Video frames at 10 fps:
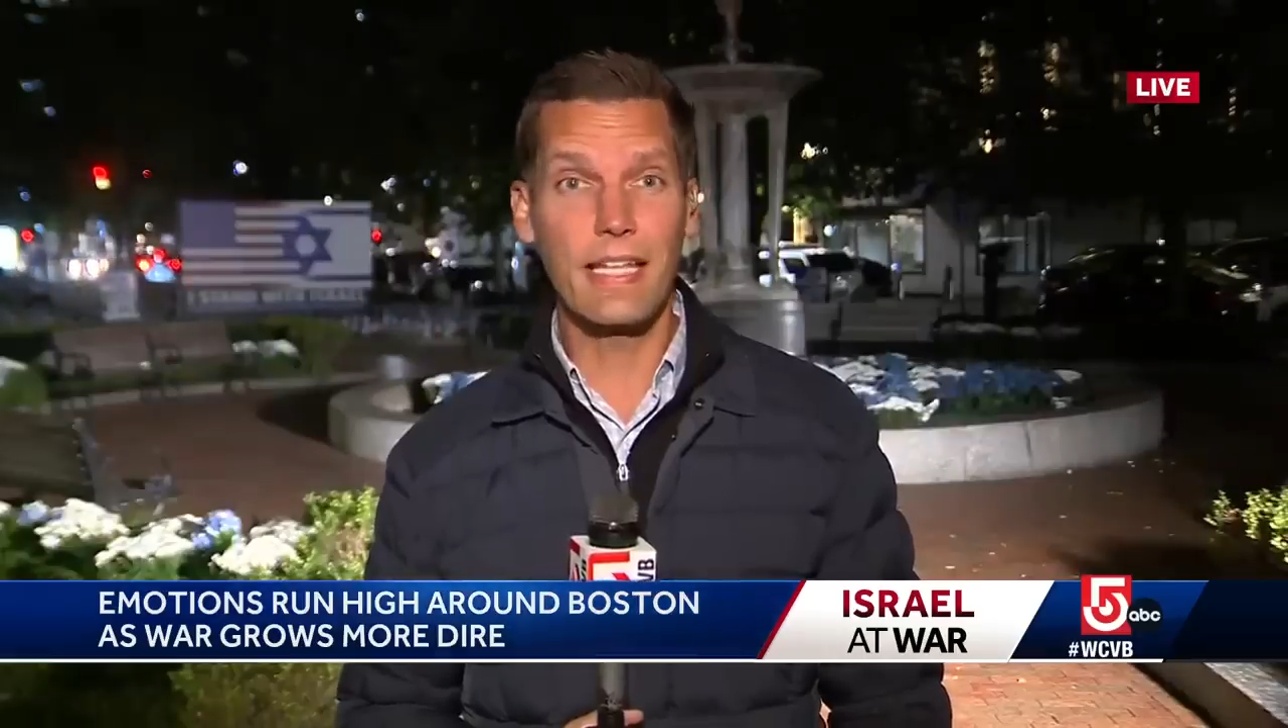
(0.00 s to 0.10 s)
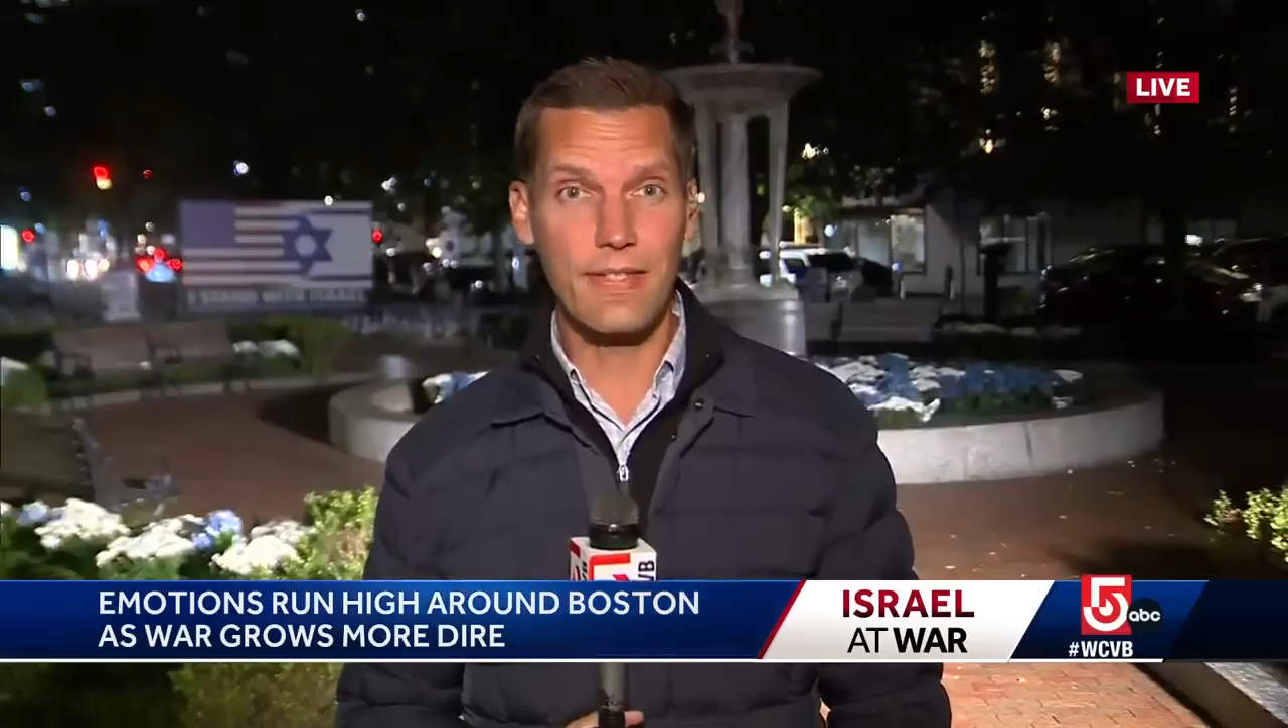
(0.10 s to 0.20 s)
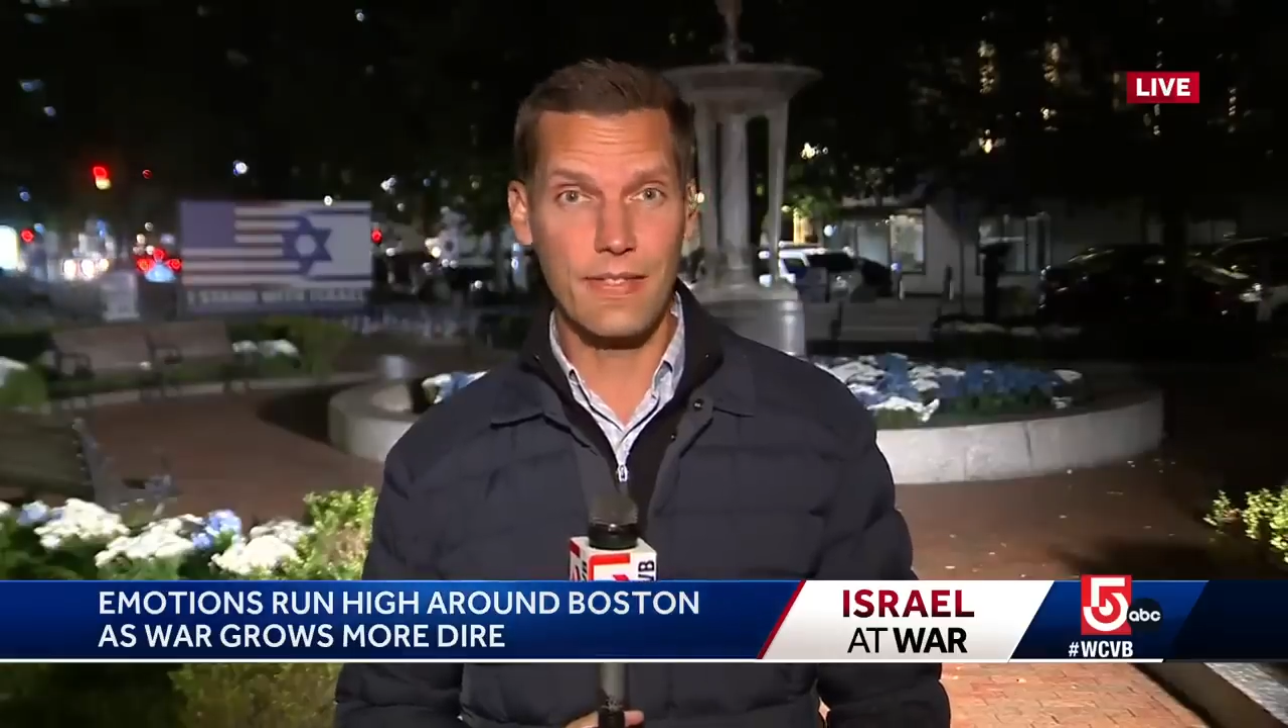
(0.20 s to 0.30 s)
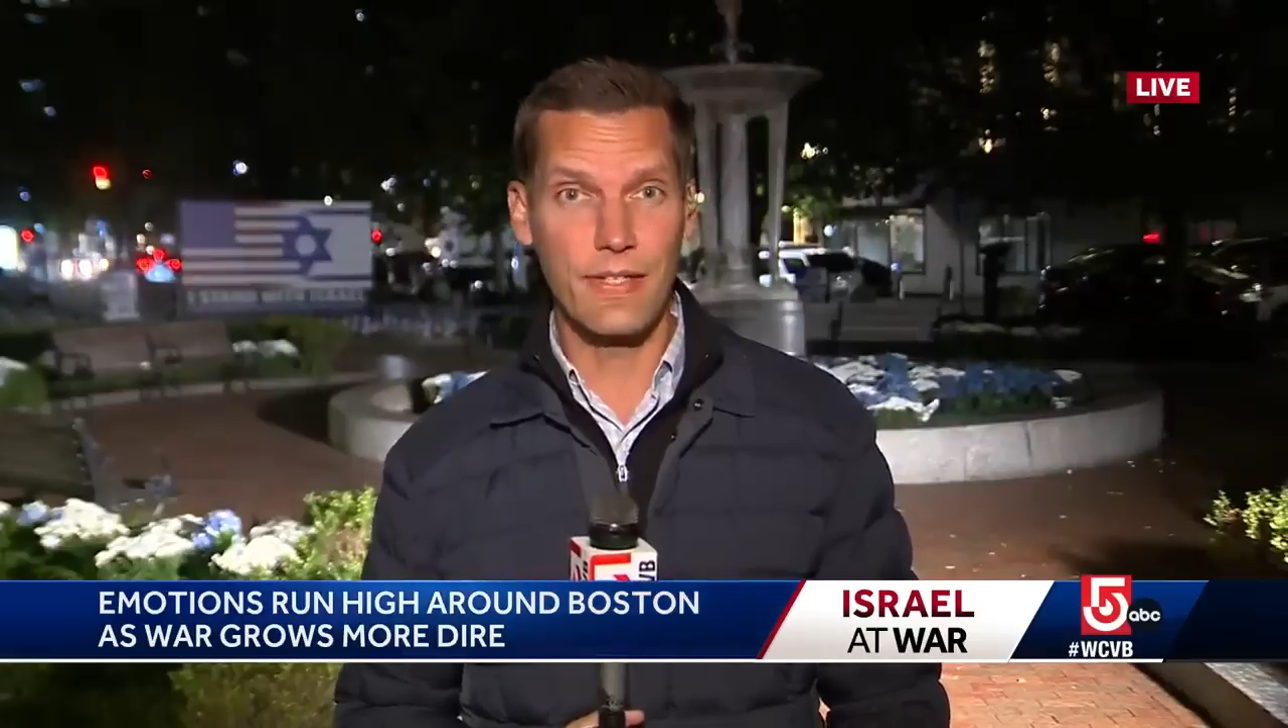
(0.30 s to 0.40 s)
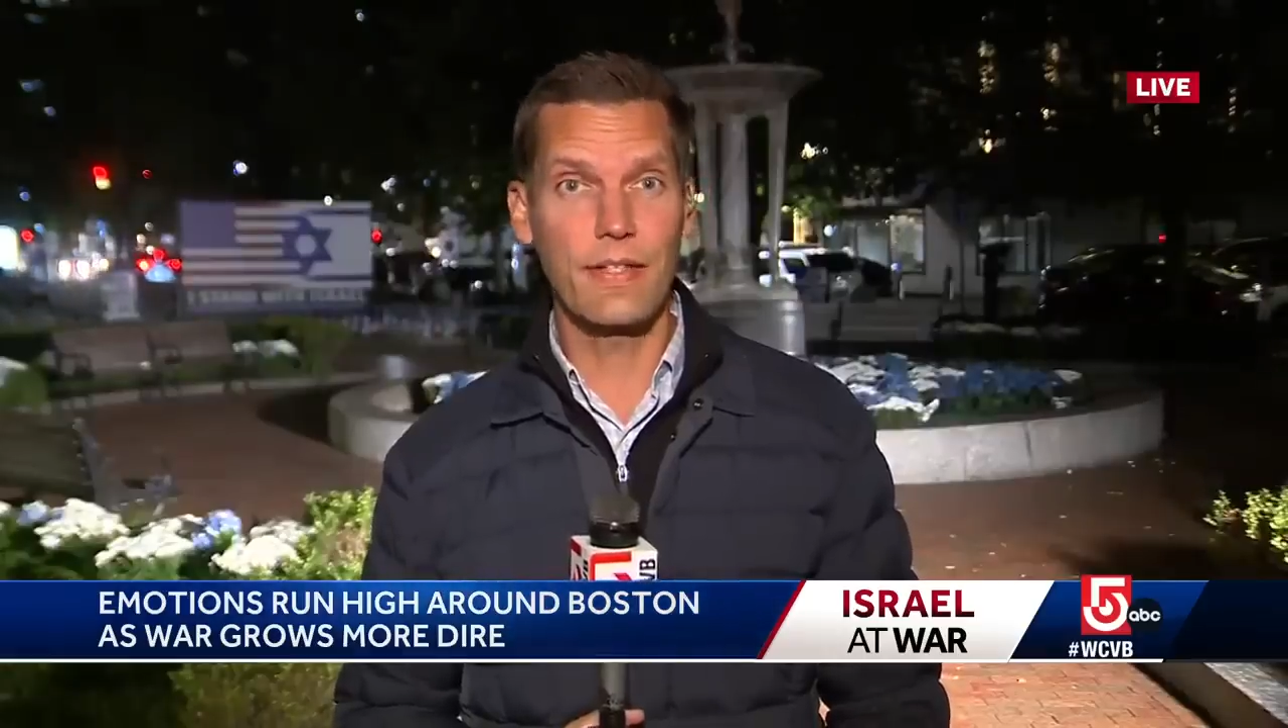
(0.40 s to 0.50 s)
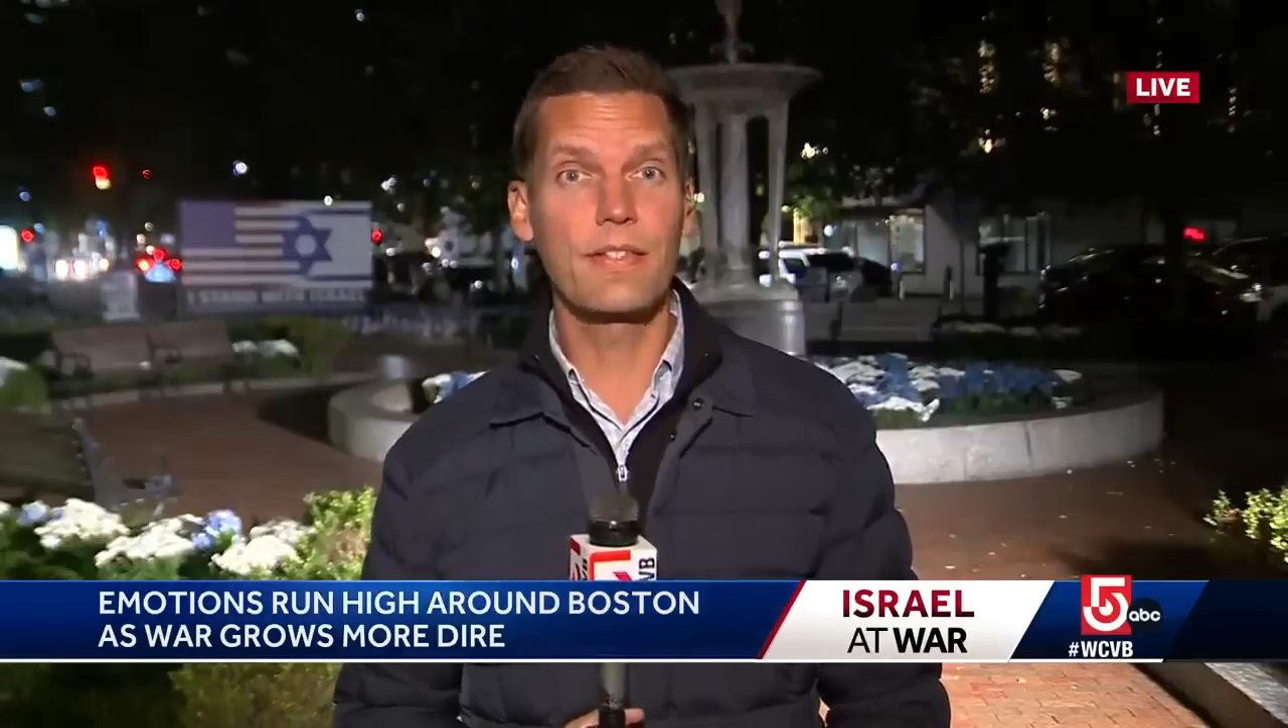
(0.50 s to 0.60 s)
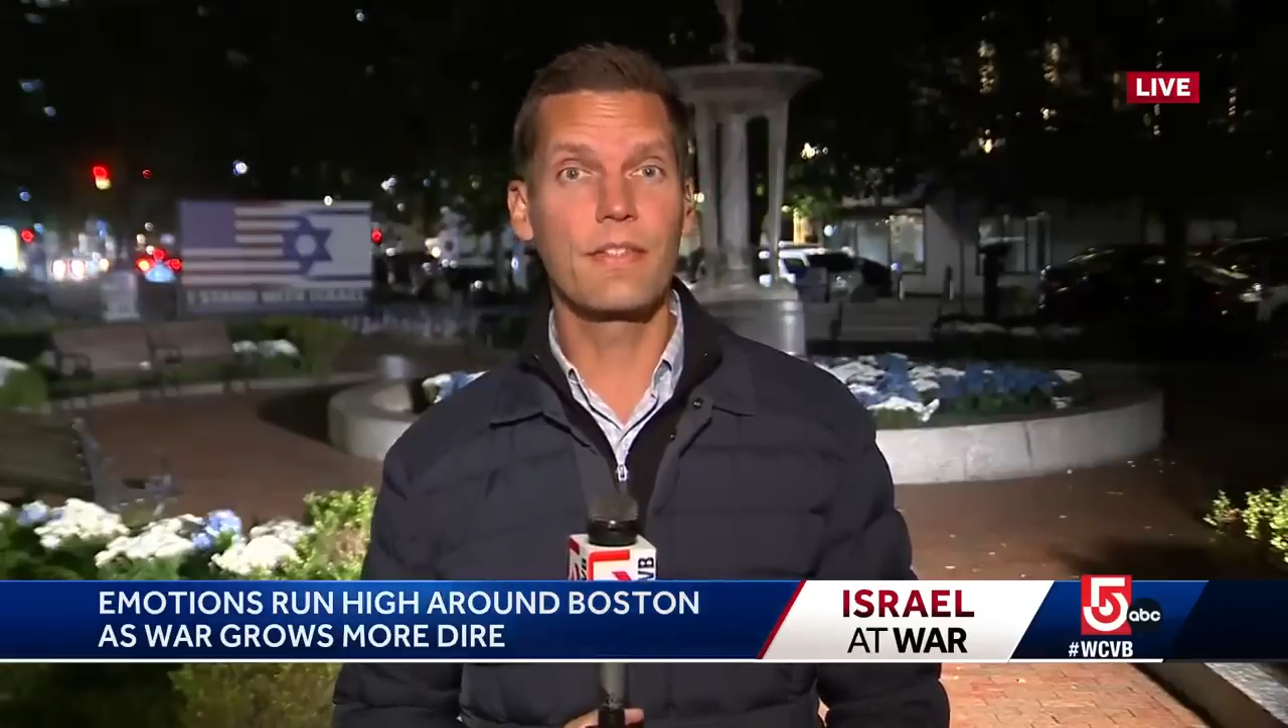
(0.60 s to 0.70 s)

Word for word: innocent